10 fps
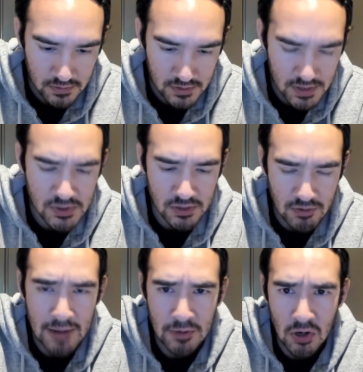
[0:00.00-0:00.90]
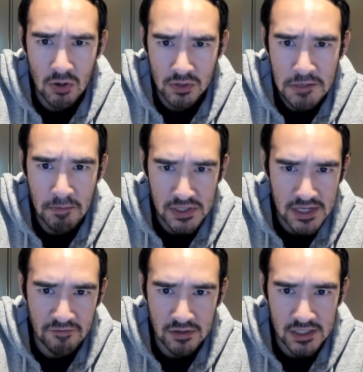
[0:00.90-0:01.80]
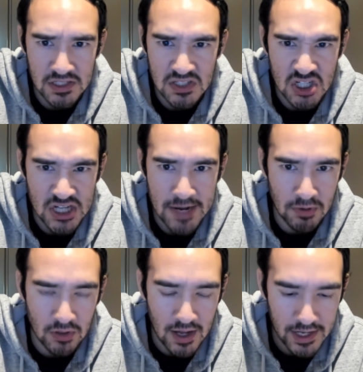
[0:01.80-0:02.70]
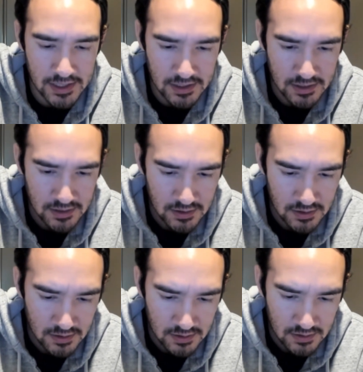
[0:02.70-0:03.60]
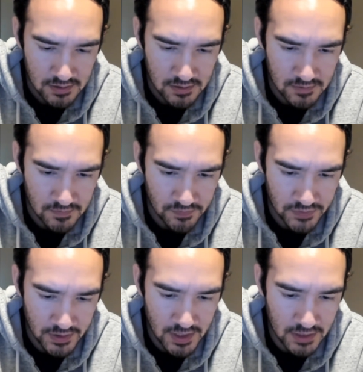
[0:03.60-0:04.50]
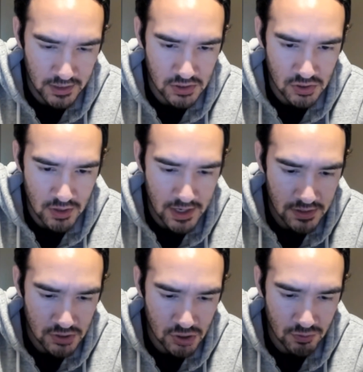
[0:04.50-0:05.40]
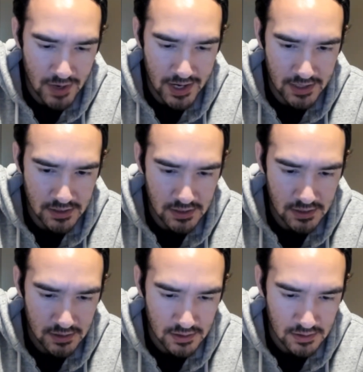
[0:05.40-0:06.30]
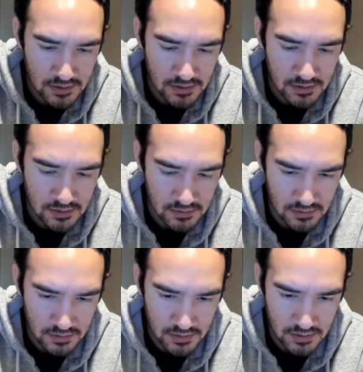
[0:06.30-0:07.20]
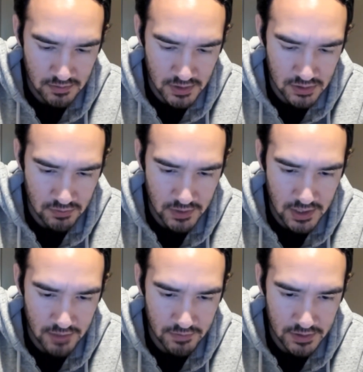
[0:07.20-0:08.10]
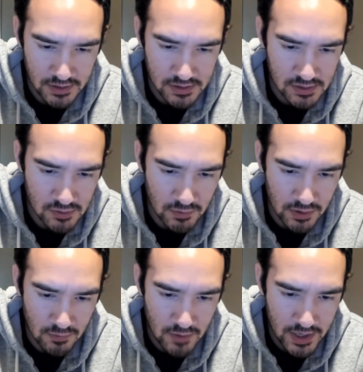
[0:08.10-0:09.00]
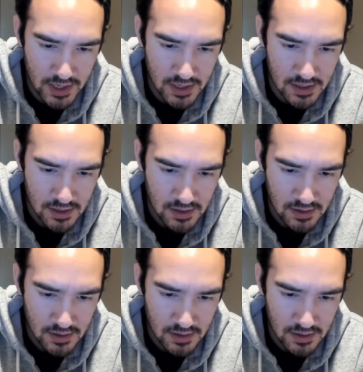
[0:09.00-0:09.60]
Seems to grab early, but definitely doesn't shape a lot. And then let's try the Trend. Let's see, make sure we got everything squared away.